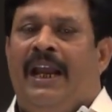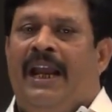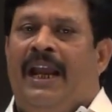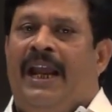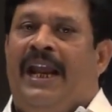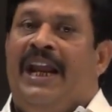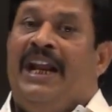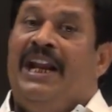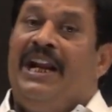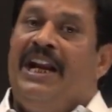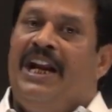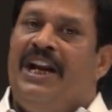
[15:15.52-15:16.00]

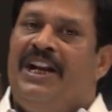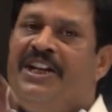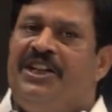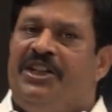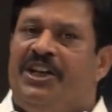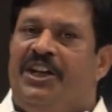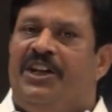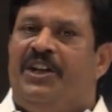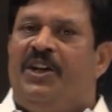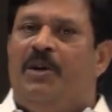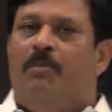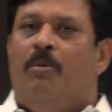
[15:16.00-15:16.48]
In
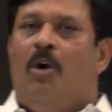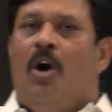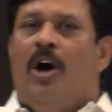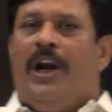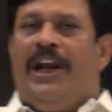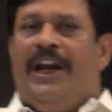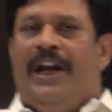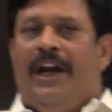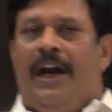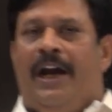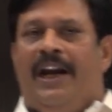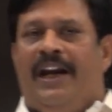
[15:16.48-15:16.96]
addition to
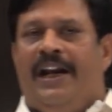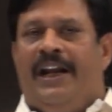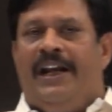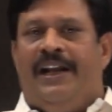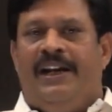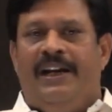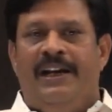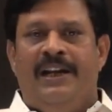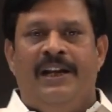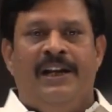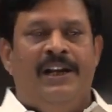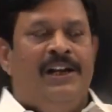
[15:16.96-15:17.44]
body
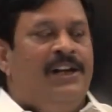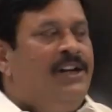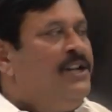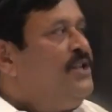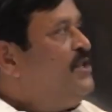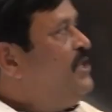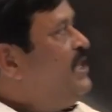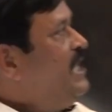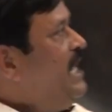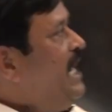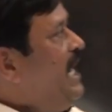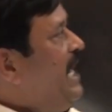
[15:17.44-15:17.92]
corner,
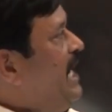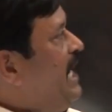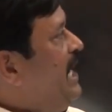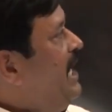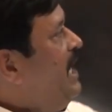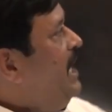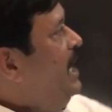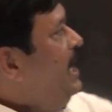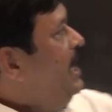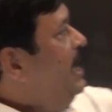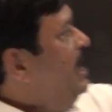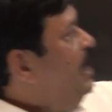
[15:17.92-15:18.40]

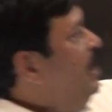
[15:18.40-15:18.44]
see